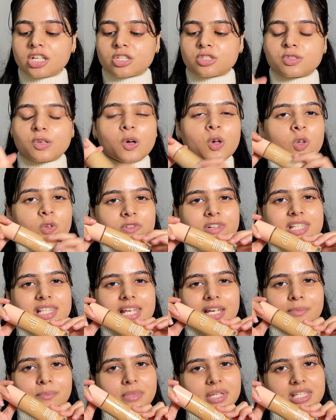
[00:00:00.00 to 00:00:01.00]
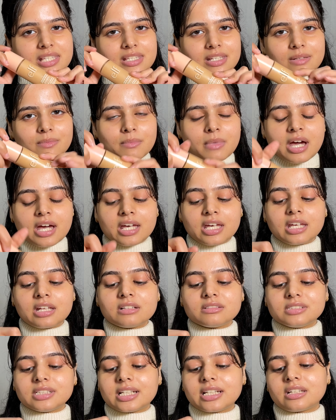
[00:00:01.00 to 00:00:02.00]
so I always like mix in
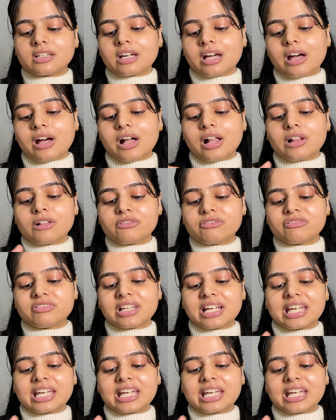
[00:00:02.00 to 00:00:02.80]
my like e.l.f.